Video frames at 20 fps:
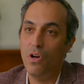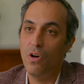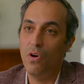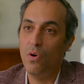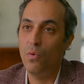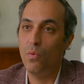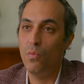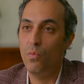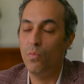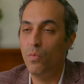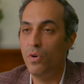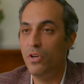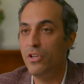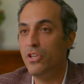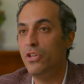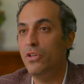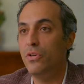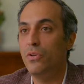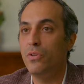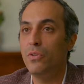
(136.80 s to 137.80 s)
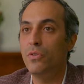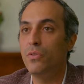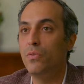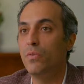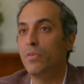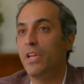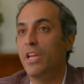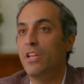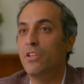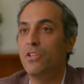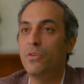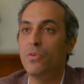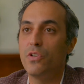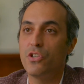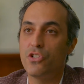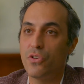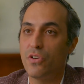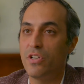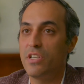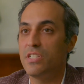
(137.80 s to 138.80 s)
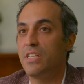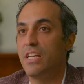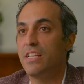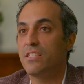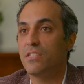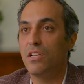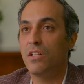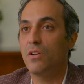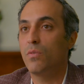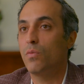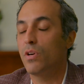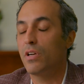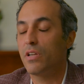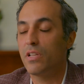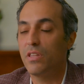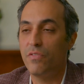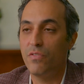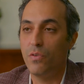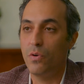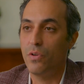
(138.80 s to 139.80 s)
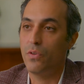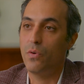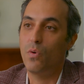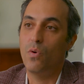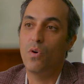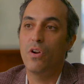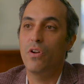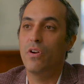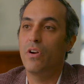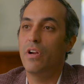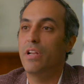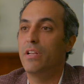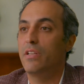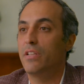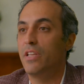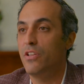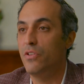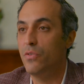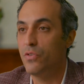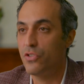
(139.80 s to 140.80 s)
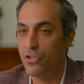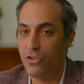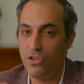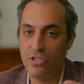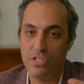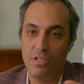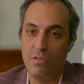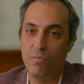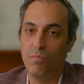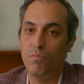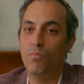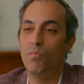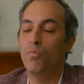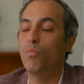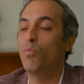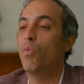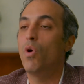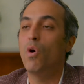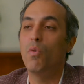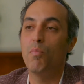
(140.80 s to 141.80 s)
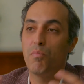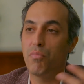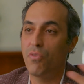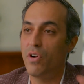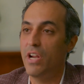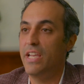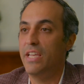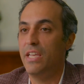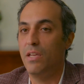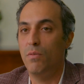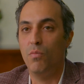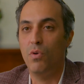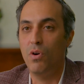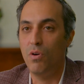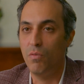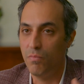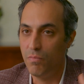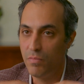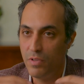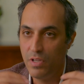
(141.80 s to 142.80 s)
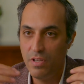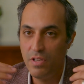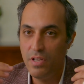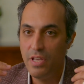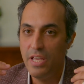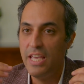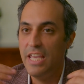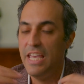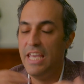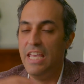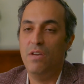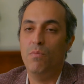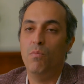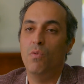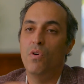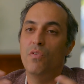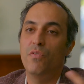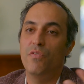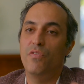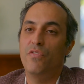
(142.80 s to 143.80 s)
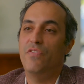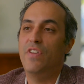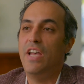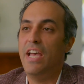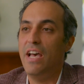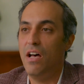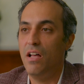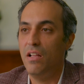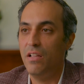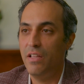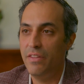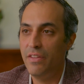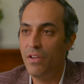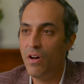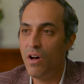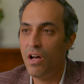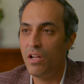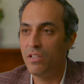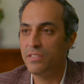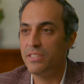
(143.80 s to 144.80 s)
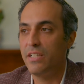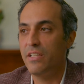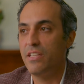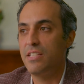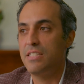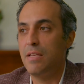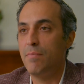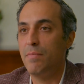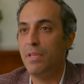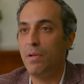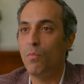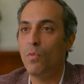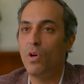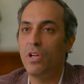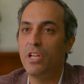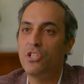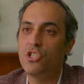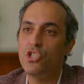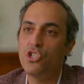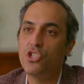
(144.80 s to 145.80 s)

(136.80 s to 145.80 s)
oh, will you, can you assure us that's gonna work in the fourth quarter? And can you assure us it won't break, it won't, it won't fail? And they'll all tell you the same thing. Well, it